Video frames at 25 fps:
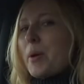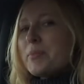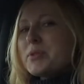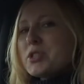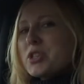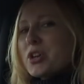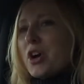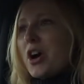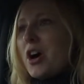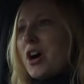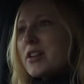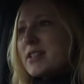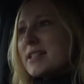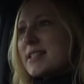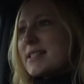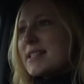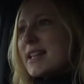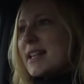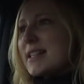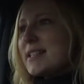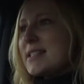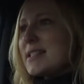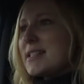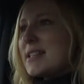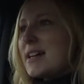towards the garden
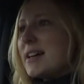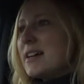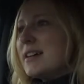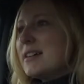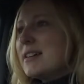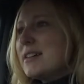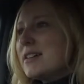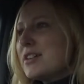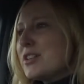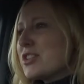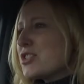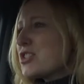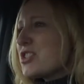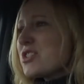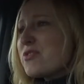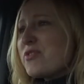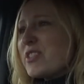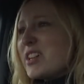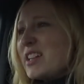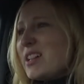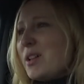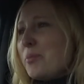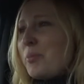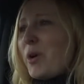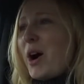centre just
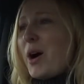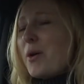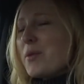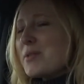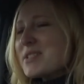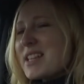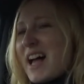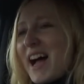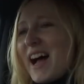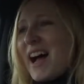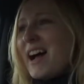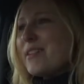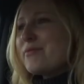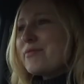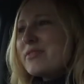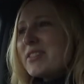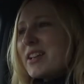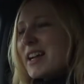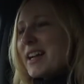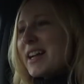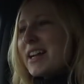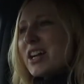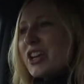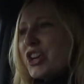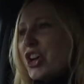for little bows. I have
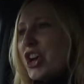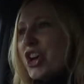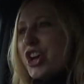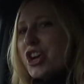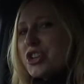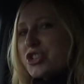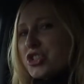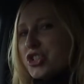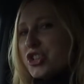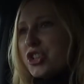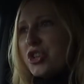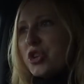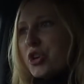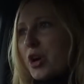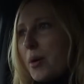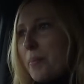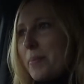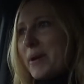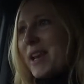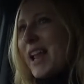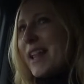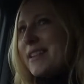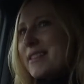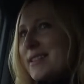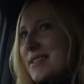like an urge to look
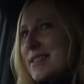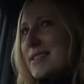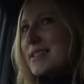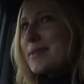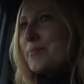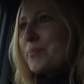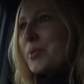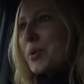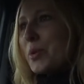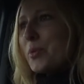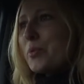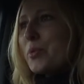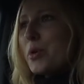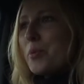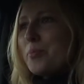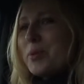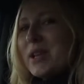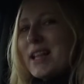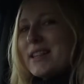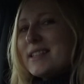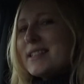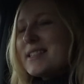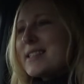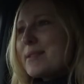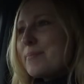at plants and put more
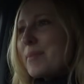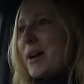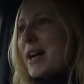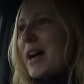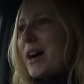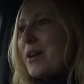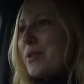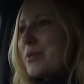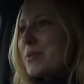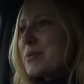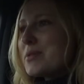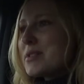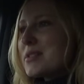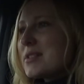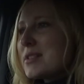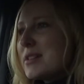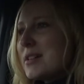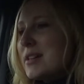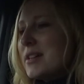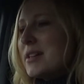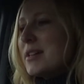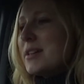plants in my house